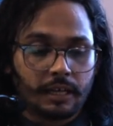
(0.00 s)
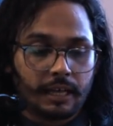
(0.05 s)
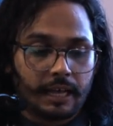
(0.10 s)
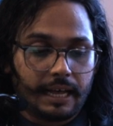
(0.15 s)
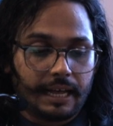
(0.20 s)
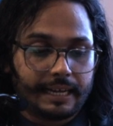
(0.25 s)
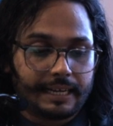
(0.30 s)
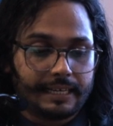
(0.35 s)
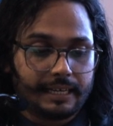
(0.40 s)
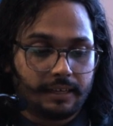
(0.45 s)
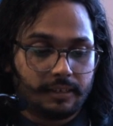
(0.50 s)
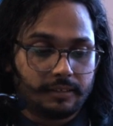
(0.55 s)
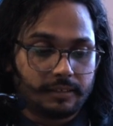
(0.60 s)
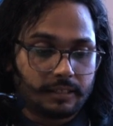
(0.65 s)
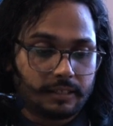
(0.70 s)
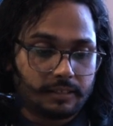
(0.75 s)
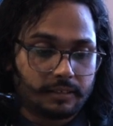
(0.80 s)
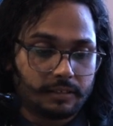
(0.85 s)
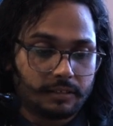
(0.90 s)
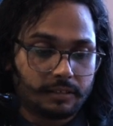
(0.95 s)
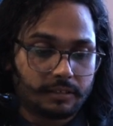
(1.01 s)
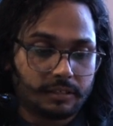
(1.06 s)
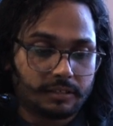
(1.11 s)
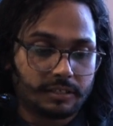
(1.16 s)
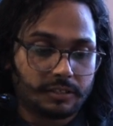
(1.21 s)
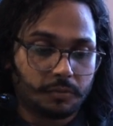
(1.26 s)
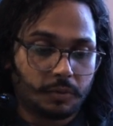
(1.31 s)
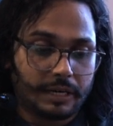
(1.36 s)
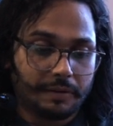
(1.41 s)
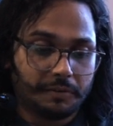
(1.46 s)
And yeah, this
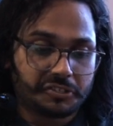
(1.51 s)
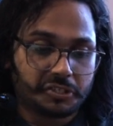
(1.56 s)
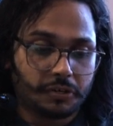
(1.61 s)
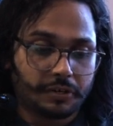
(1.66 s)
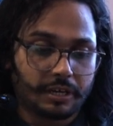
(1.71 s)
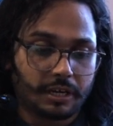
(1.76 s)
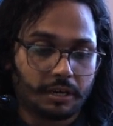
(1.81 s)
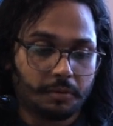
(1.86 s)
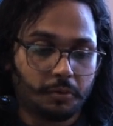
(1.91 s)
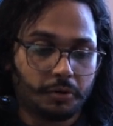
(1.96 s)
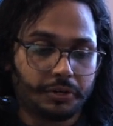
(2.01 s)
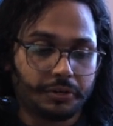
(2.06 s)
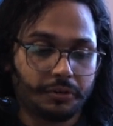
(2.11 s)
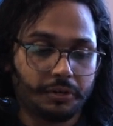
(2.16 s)
is what I was talking about.